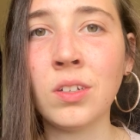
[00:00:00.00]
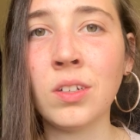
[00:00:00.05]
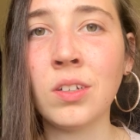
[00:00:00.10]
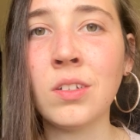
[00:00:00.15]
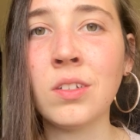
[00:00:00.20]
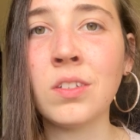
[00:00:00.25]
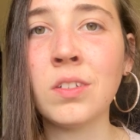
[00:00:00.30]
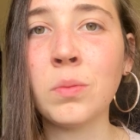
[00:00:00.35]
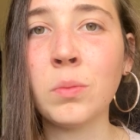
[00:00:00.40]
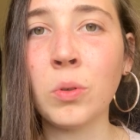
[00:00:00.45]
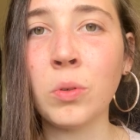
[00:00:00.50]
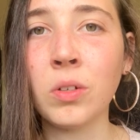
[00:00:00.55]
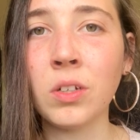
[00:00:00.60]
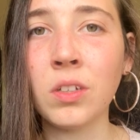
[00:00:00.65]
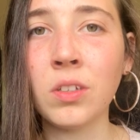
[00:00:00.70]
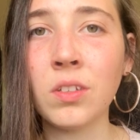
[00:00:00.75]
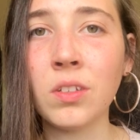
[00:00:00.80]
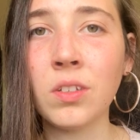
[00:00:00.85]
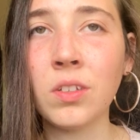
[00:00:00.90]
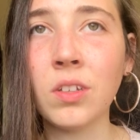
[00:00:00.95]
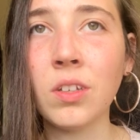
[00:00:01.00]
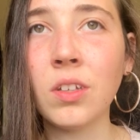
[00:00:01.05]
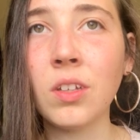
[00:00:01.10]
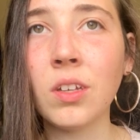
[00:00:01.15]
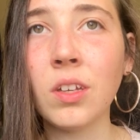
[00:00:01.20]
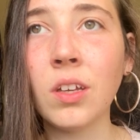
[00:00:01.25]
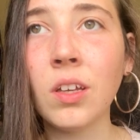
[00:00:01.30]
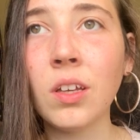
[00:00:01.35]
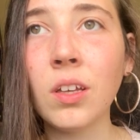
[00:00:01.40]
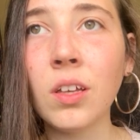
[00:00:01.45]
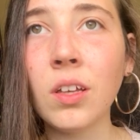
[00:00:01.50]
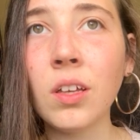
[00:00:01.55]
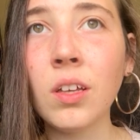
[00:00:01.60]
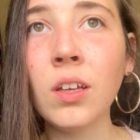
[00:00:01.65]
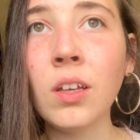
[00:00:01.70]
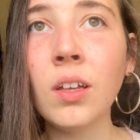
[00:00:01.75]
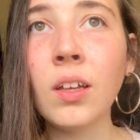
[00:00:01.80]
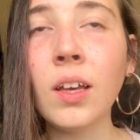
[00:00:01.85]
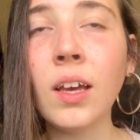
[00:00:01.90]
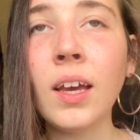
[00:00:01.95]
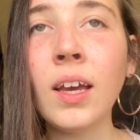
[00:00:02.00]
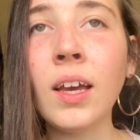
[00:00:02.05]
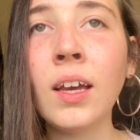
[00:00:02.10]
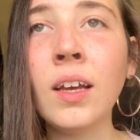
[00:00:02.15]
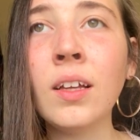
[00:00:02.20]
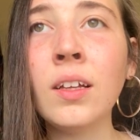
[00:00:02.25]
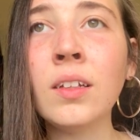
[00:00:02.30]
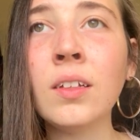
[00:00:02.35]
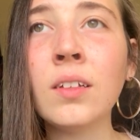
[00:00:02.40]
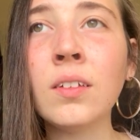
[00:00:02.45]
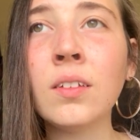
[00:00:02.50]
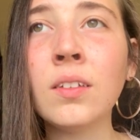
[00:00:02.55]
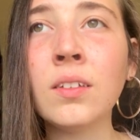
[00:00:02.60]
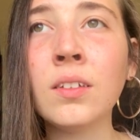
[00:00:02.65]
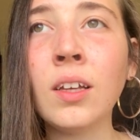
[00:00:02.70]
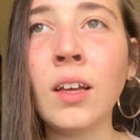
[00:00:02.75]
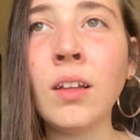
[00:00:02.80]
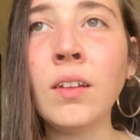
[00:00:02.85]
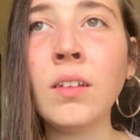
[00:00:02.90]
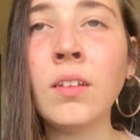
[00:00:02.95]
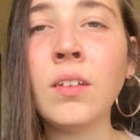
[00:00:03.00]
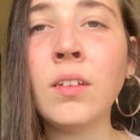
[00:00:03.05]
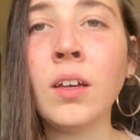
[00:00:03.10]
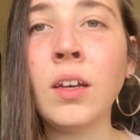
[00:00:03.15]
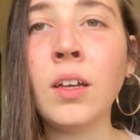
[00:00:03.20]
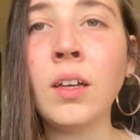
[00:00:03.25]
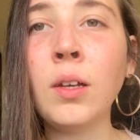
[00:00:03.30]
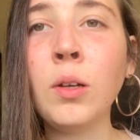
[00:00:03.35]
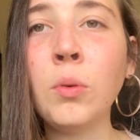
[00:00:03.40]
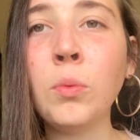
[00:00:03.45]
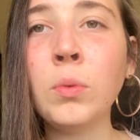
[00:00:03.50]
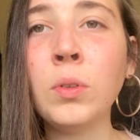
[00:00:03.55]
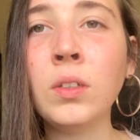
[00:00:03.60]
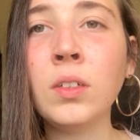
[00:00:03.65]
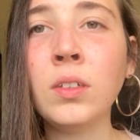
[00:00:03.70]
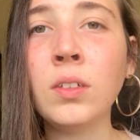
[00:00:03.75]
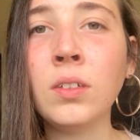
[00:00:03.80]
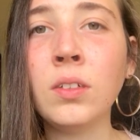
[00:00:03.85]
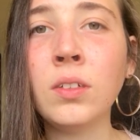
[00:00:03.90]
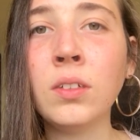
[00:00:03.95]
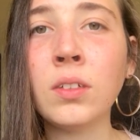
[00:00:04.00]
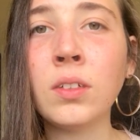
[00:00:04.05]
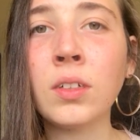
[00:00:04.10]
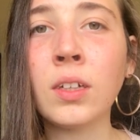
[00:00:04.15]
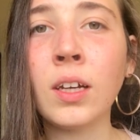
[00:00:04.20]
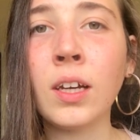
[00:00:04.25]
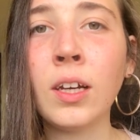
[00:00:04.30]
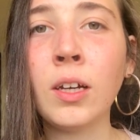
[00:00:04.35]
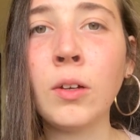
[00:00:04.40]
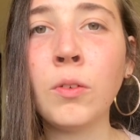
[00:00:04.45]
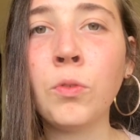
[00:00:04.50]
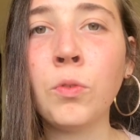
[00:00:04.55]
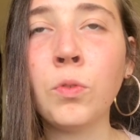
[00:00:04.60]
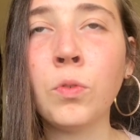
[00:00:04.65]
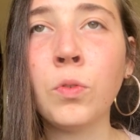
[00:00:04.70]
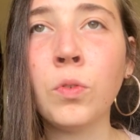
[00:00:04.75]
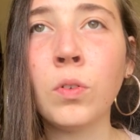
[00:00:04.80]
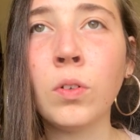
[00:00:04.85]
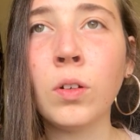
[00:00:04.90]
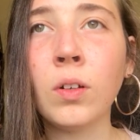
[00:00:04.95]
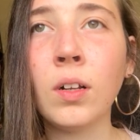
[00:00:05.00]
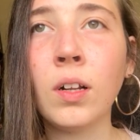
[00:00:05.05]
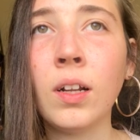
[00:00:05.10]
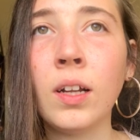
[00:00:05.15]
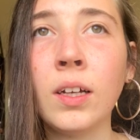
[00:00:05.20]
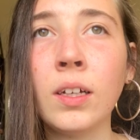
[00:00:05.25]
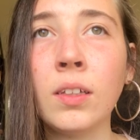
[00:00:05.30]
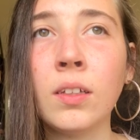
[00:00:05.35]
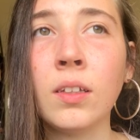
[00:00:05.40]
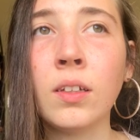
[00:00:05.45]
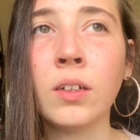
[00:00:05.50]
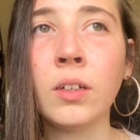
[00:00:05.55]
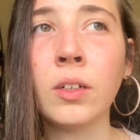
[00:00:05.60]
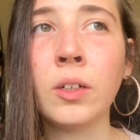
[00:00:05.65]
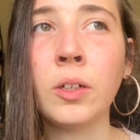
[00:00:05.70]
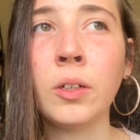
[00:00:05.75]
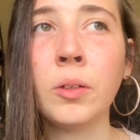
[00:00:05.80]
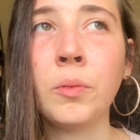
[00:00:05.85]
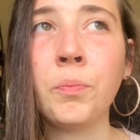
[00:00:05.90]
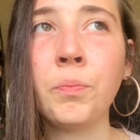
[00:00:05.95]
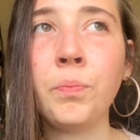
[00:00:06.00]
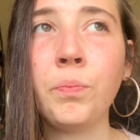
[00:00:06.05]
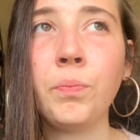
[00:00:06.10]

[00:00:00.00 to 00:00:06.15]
and smoke it. And that day we didn't have like the